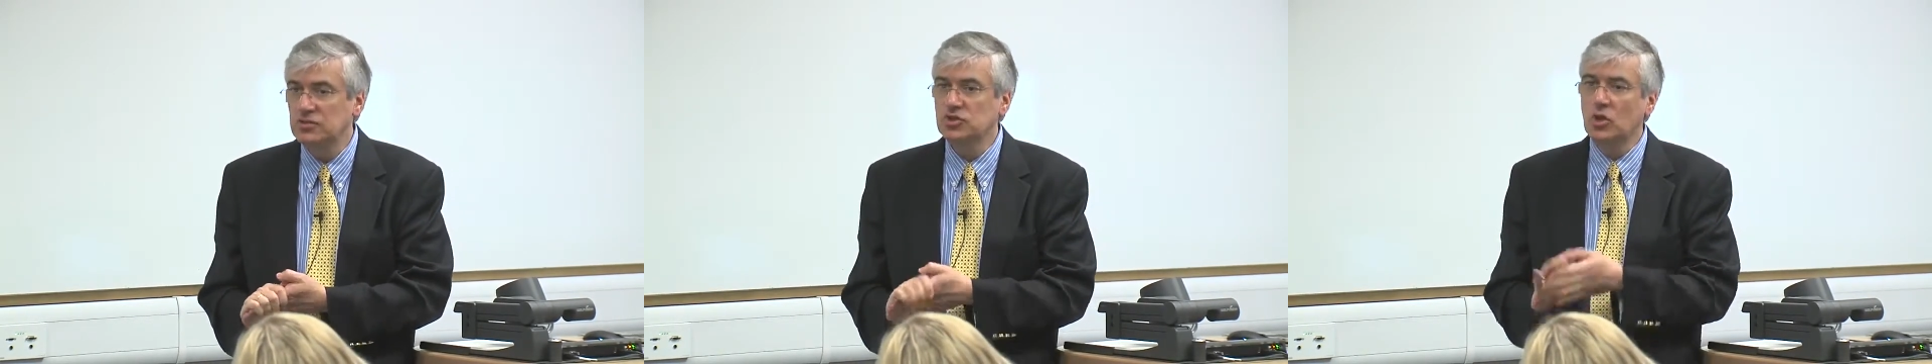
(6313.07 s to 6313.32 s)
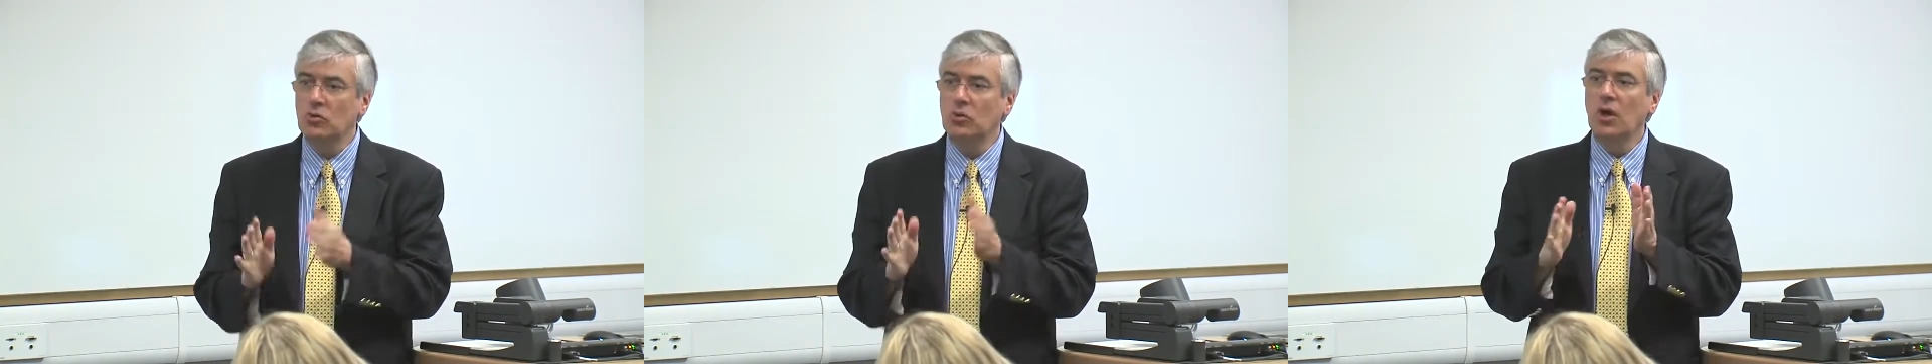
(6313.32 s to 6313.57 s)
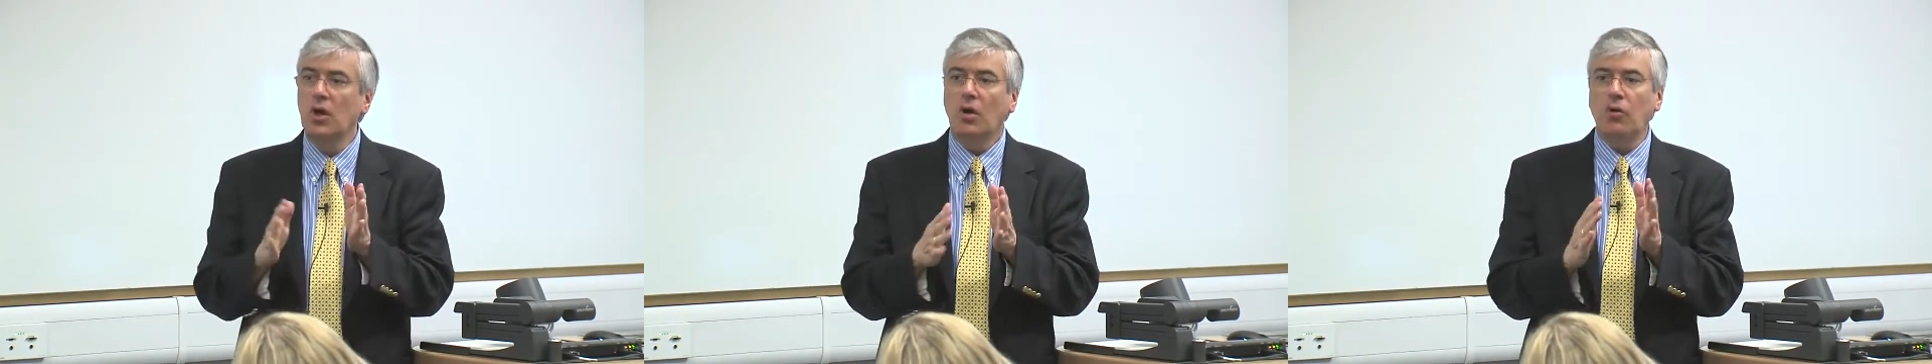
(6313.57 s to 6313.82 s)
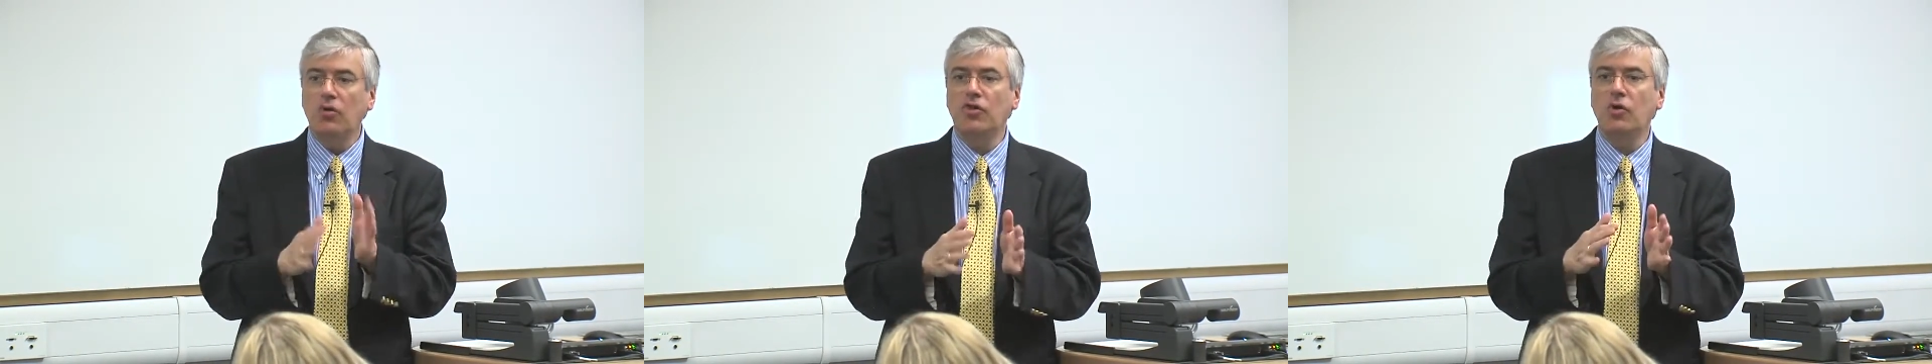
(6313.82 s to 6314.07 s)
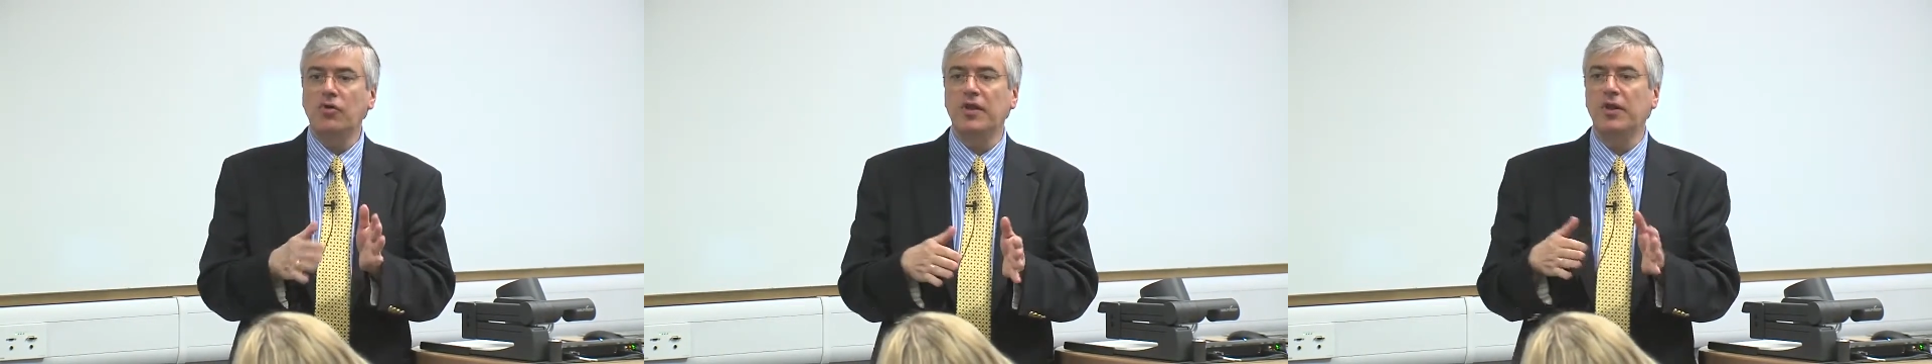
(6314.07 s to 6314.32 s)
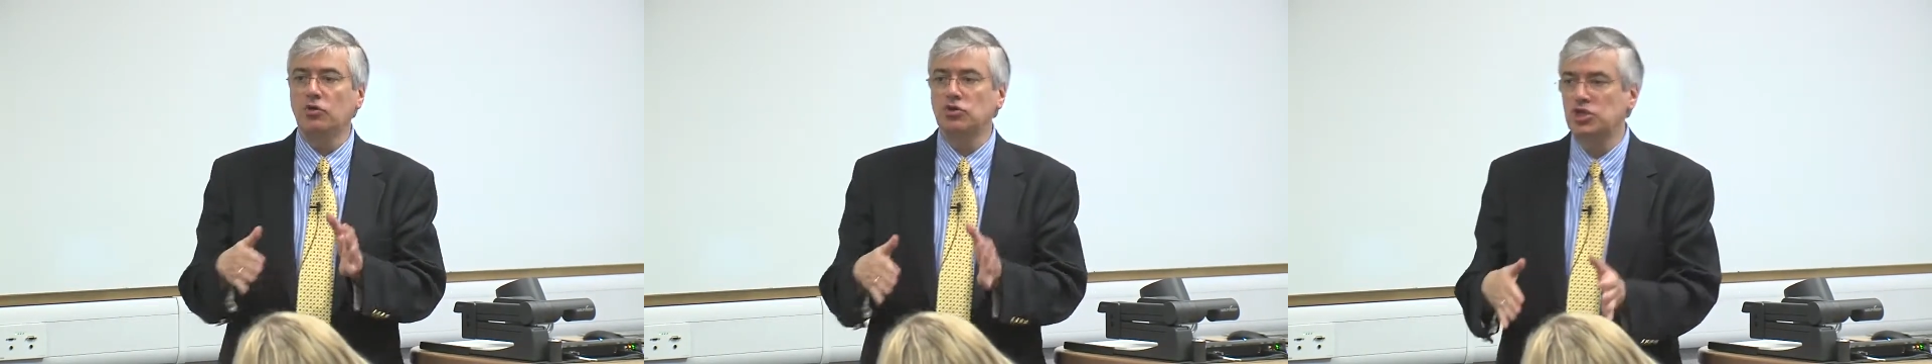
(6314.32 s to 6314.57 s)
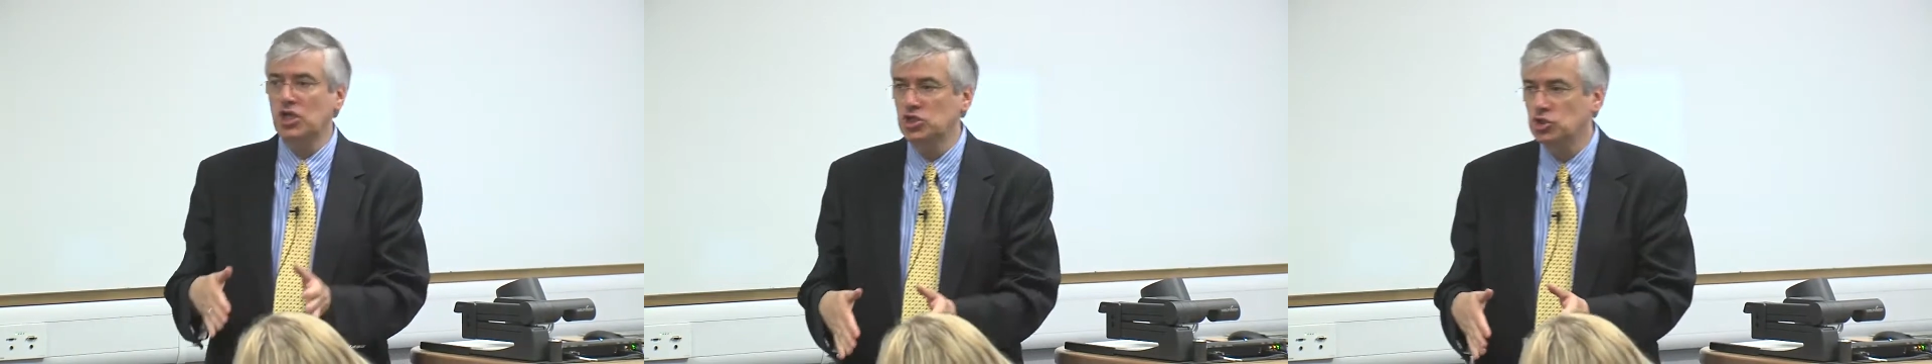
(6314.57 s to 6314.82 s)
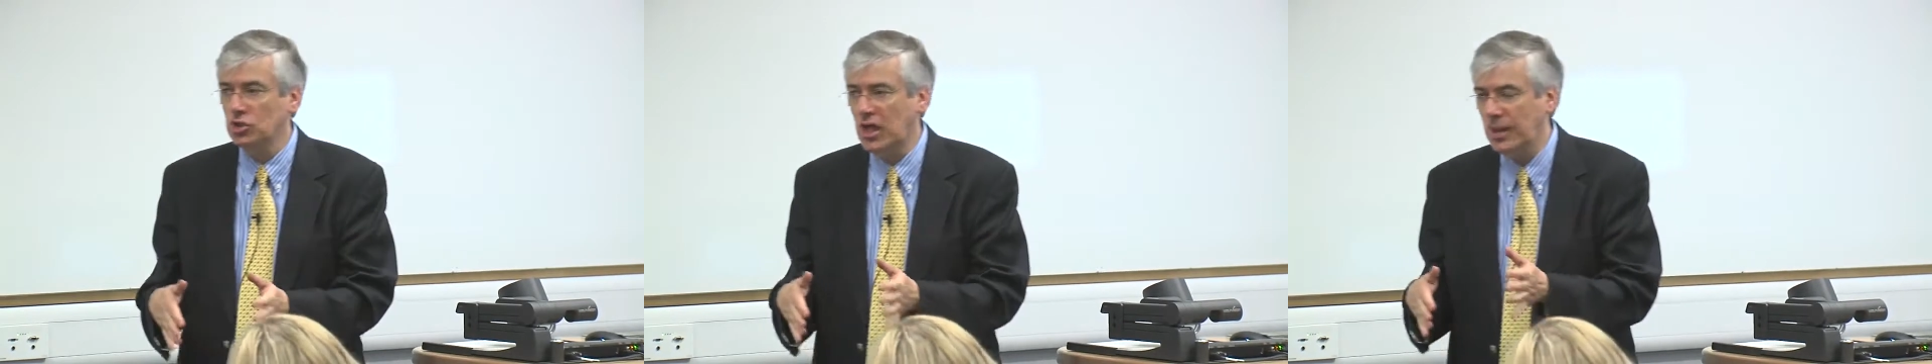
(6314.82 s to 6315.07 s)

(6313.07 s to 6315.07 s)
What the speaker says: So although the negotiation